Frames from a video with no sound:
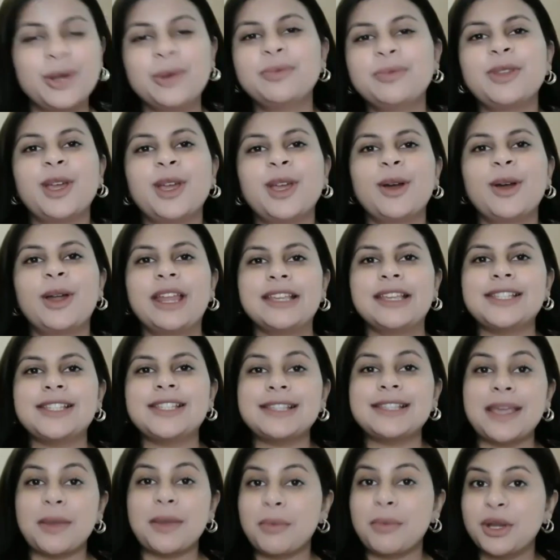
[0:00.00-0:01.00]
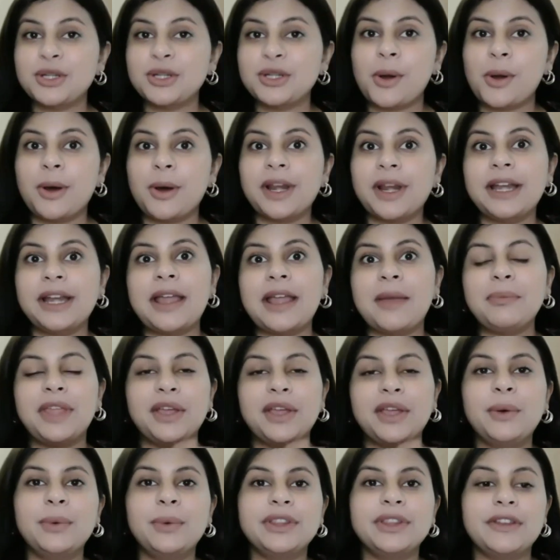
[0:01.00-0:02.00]
Gupta, your ACCA mentor, and I'm
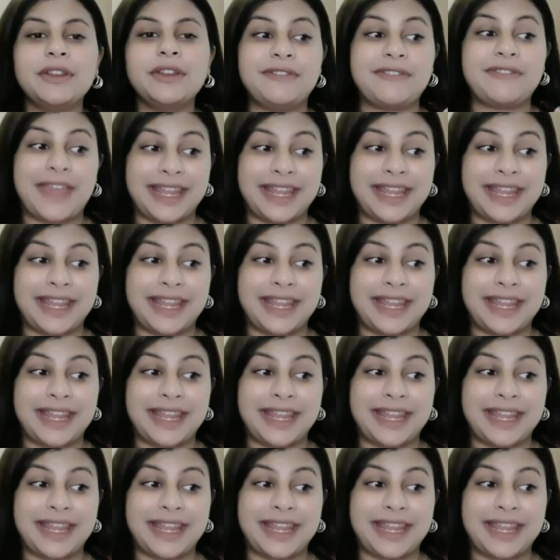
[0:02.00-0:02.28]
here with a